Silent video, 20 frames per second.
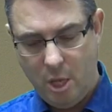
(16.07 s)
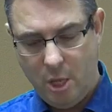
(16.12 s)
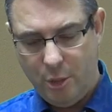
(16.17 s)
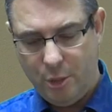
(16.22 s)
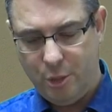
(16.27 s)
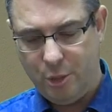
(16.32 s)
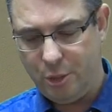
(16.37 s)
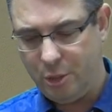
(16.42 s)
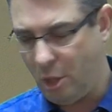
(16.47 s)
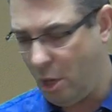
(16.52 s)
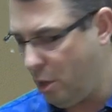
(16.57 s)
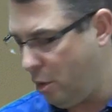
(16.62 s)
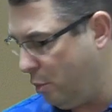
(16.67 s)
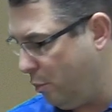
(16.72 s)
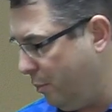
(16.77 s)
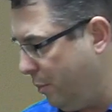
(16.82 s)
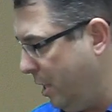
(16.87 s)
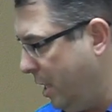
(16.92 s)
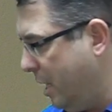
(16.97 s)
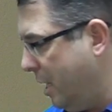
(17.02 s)

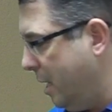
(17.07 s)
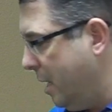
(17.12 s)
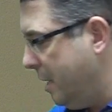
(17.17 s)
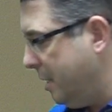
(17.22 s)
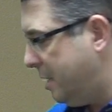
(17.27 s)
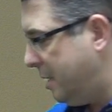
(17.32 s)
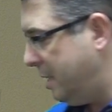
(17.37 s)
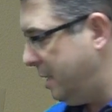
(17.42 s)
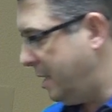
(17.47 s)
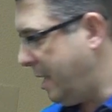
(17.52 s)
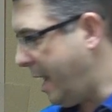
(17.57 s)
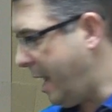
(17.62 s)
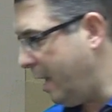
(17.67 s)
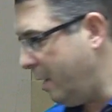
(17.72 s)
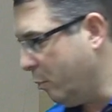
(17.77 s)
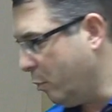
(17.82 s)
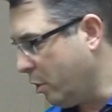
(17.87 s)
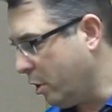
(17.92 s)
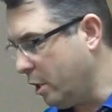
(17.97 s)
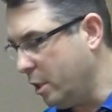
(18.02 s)
So
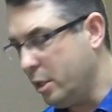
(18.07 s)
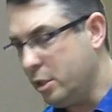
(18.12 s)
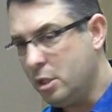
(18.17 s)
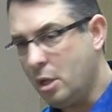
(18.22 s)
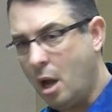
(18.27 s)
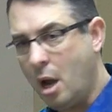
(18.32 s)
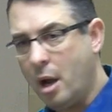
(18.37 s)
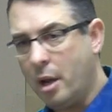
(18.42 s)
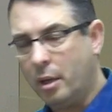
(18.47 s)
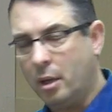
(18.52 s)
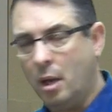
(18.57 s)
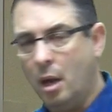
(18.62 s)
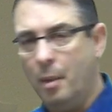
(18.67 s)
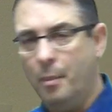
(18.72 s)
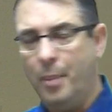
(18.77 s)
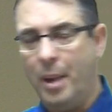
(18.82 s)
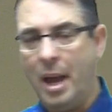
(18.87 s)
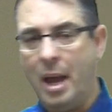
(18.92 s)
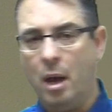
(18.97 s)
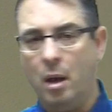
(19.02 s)
today we're going to talk
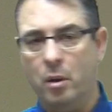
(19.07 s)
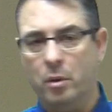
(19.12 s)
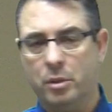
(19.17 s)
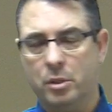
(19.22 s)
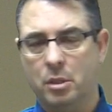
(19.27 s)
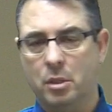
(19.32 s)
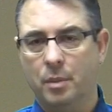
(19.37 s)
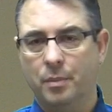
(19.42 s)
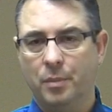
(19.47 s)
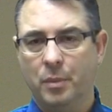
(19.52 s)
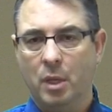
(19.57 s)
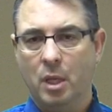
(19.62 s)
about